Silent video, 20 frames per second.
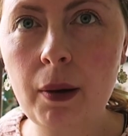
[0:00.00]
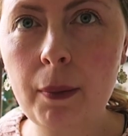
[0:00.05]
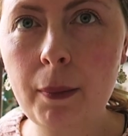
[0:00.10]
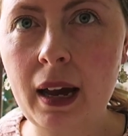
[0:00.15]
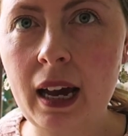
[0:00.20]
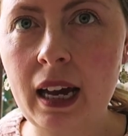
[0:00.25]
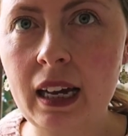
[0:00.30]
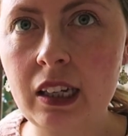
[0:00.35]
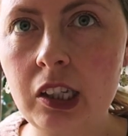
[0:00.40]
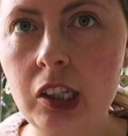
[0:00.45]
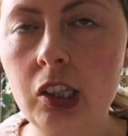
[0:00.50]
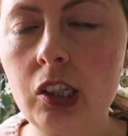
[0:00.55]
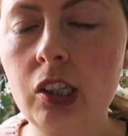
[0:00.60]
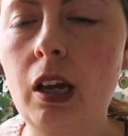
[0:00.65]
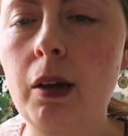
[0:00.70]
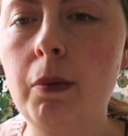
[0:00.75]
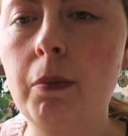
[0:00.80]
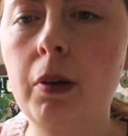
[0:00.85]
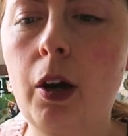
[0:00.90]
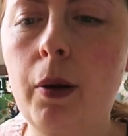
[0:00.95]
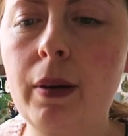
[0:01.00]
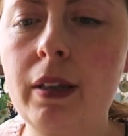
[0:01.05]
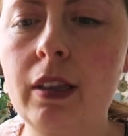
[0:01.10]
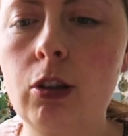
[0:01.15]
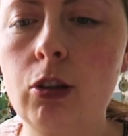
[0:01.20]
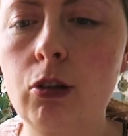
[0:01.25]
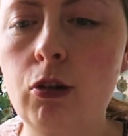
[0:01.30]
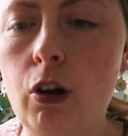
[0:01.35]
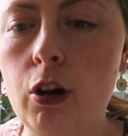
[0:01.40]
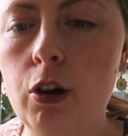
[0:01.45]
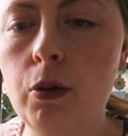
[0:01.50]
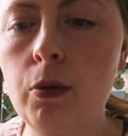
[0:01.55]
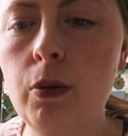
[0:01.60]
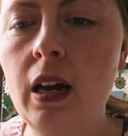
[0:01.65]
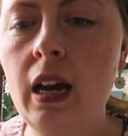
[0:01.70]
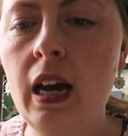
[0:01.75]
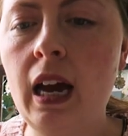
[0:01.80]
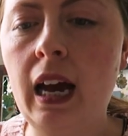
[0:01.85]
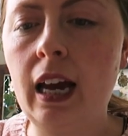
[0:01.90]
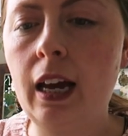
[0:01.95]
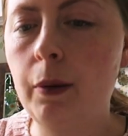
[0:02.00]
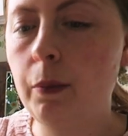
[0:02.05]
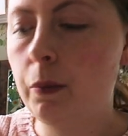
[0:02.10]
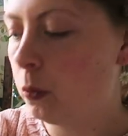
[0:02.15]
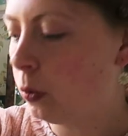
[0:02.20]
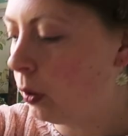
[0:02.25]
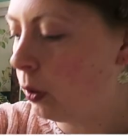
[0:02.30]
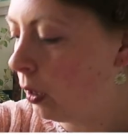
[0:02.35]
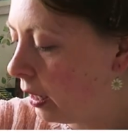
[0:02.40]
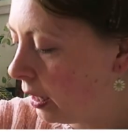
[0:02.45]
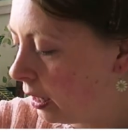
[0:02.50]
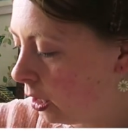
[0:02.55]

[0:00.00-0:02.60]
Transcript: them as I'm going through. What I